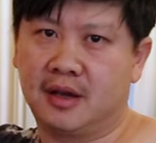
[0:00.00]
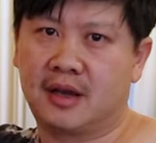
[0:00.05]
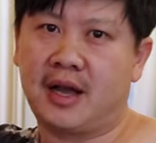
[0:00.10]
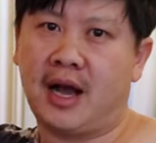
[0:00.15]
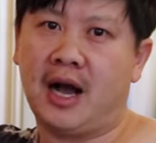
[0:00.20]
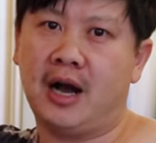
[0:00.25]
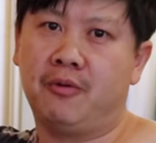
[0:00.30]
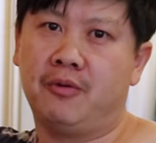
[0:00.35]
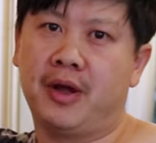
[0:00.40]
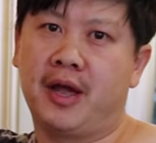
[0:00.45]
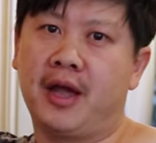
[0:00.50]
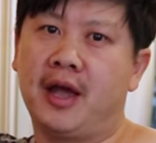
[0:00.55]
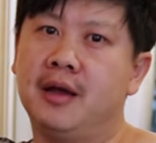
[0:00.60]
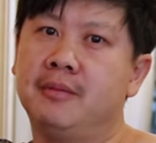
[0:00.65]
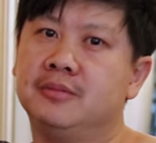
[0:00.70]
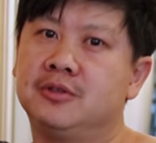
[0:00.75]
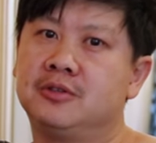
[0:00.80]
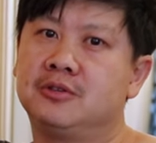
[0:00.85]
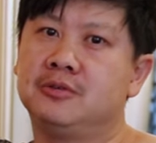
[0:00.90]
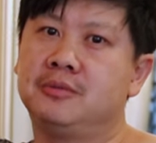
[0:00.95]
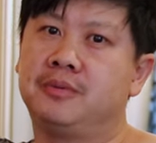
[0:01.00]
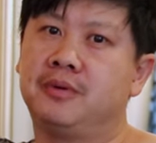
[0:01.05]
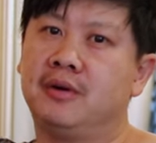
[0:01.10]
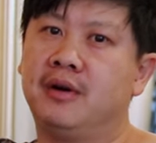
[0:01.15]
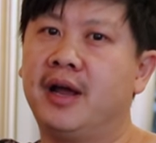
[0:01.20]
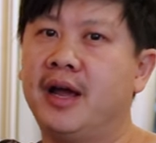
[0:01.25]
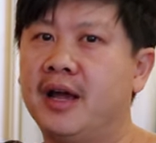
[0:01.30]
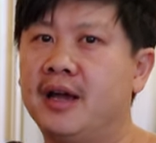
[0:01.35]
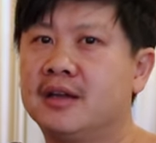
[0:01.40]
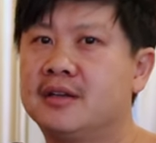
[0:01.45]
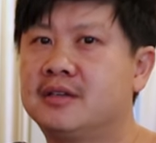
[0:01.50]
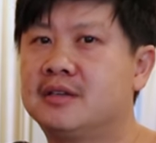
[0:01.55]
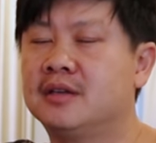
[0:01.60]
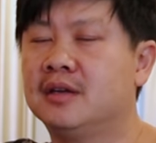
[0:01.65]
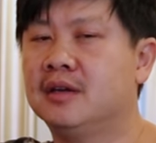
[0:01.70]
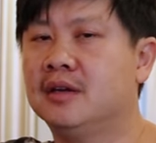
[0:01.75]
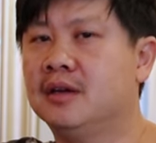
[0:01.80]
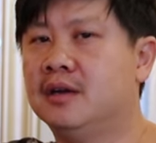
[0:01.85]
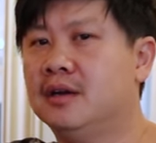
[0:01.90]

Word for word: the Gotway M Super X,